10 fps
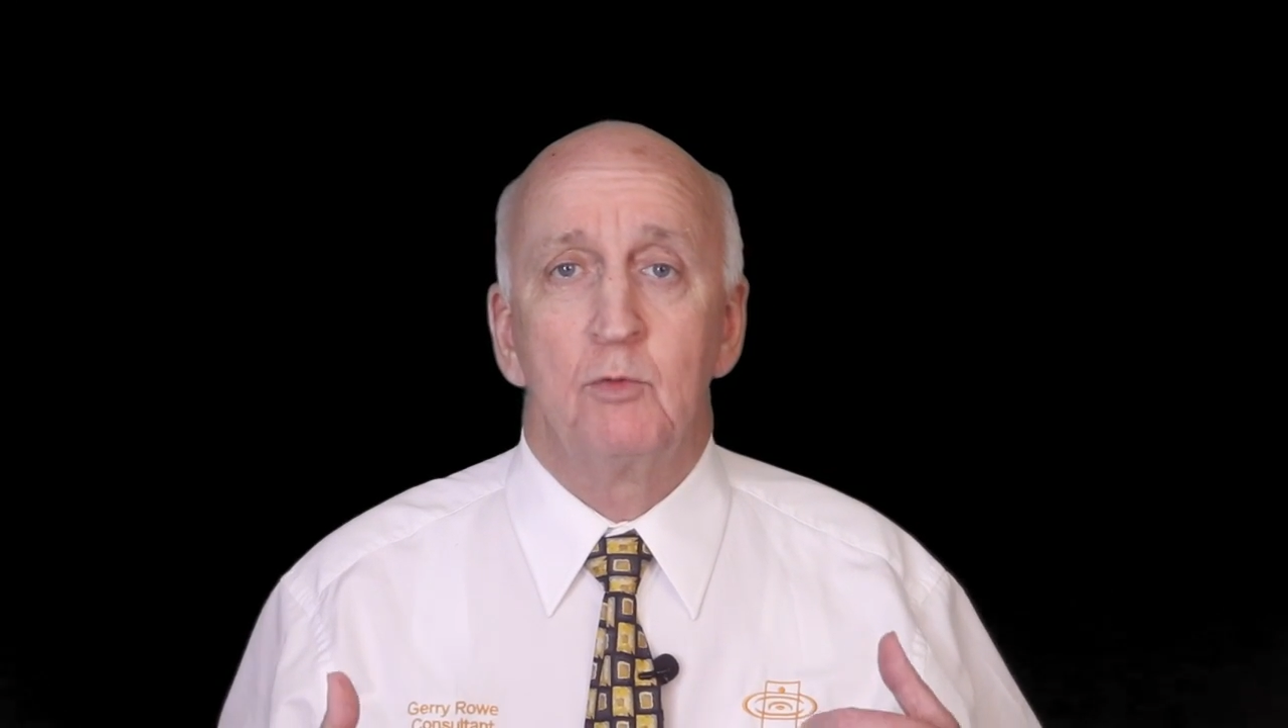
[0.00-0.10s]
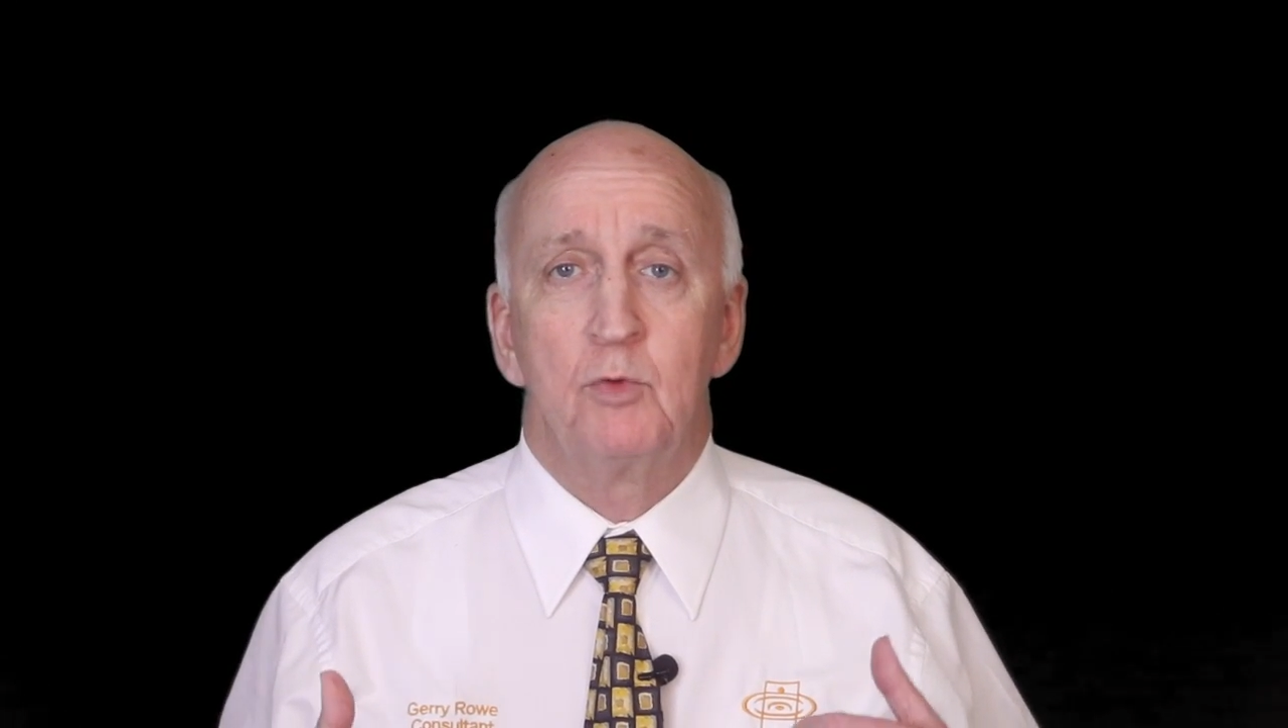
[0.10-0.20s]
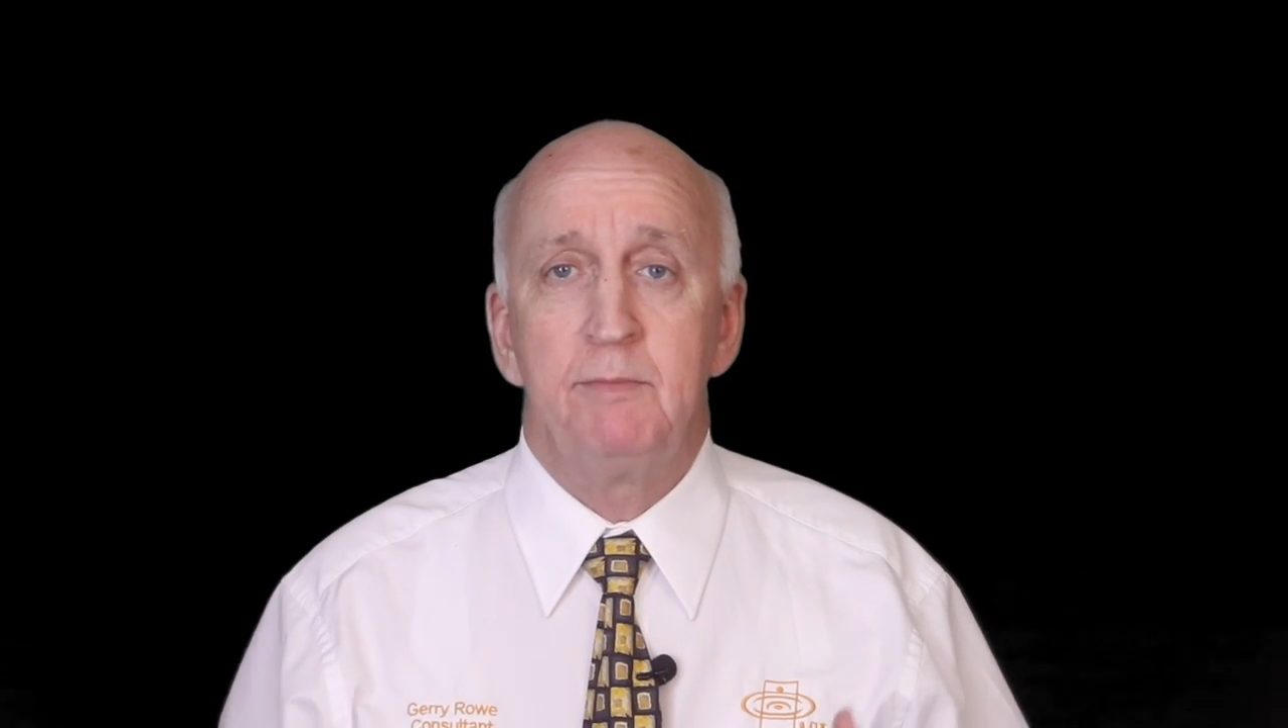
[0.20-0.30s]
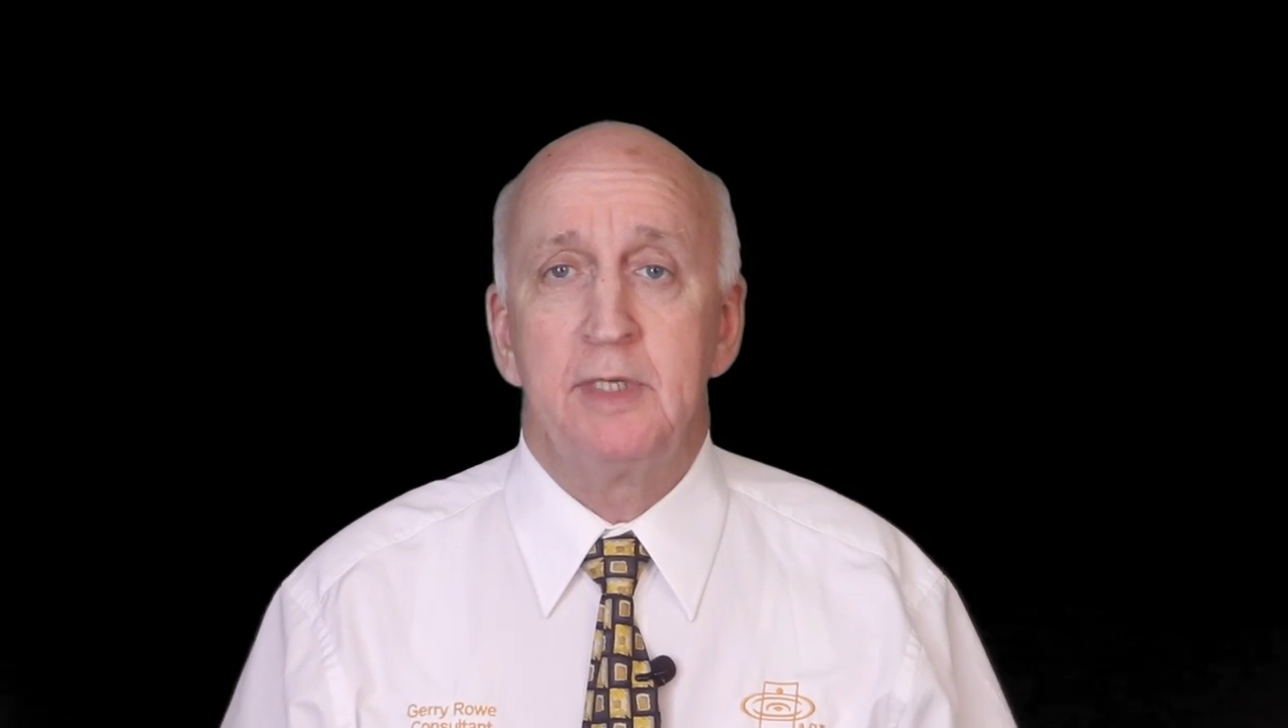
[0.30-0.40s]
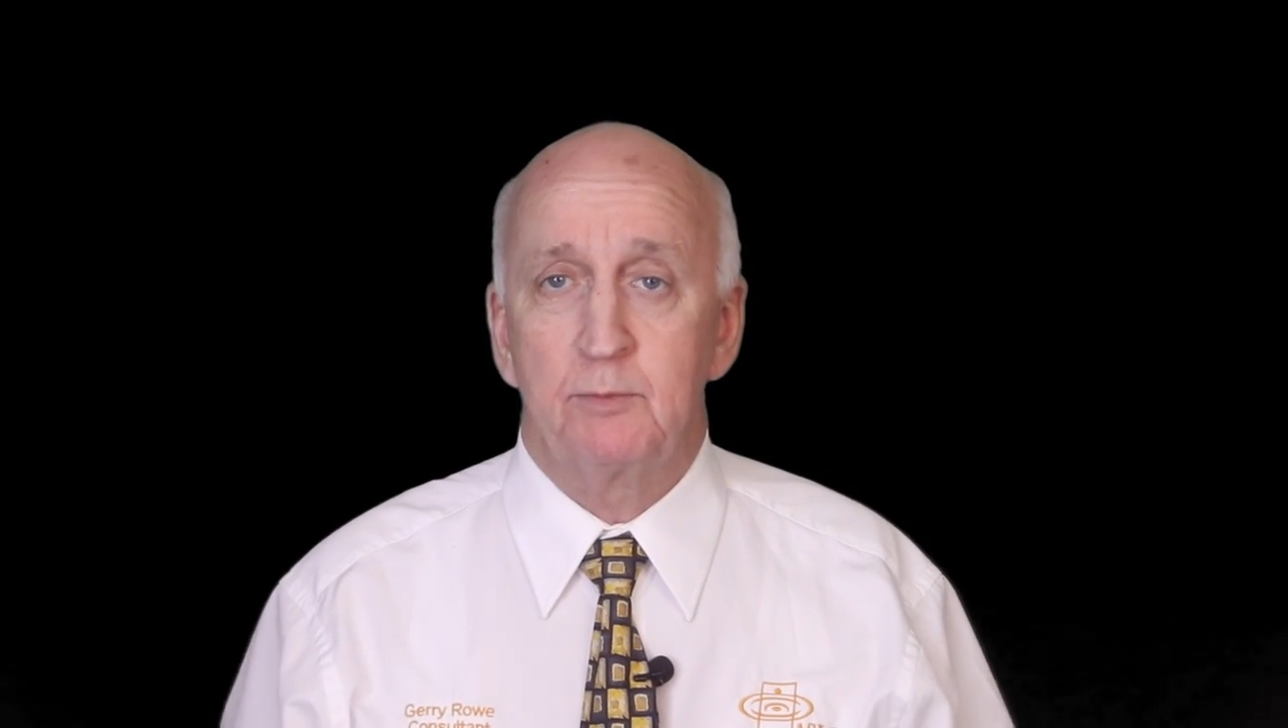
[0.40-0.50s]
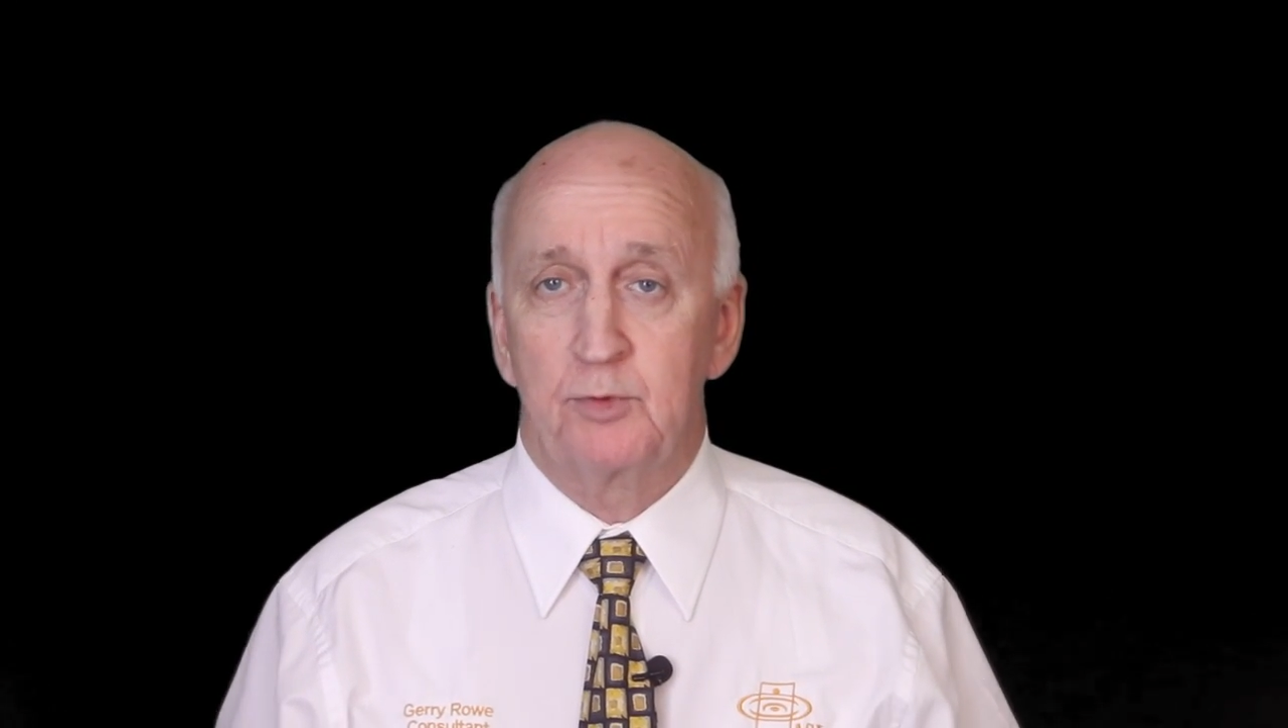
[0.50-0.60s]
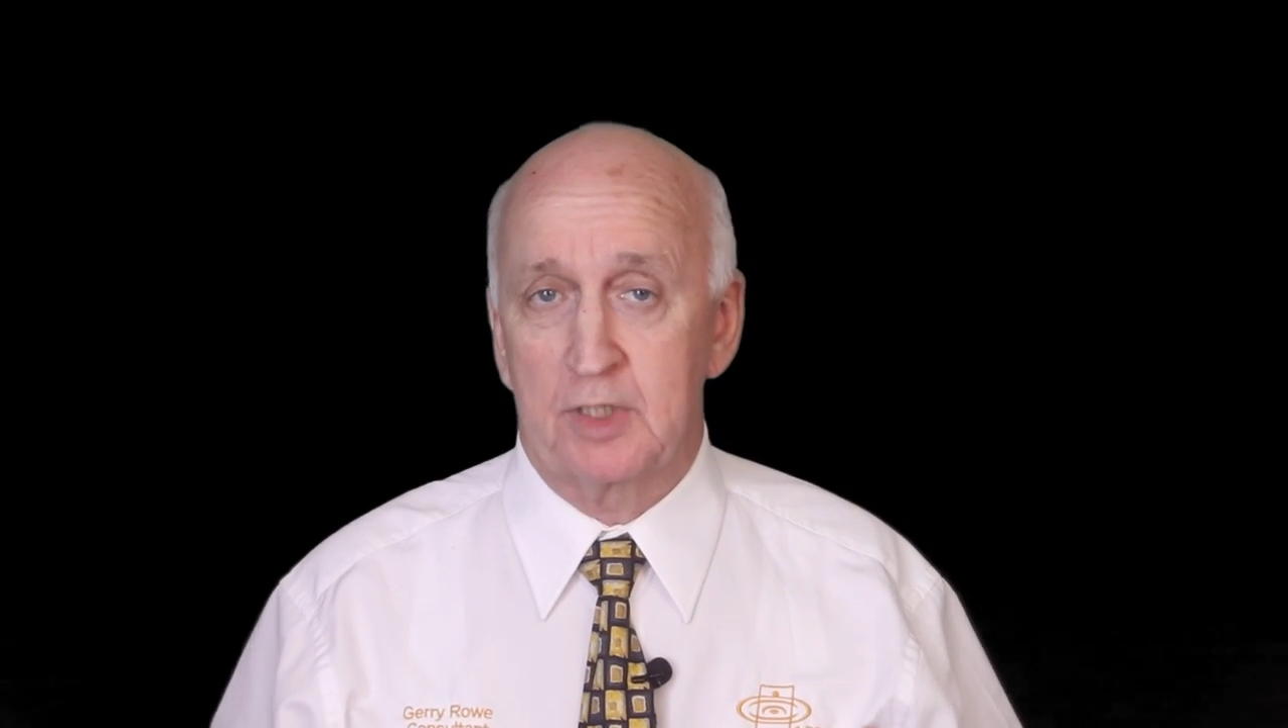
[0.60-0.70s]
we meet with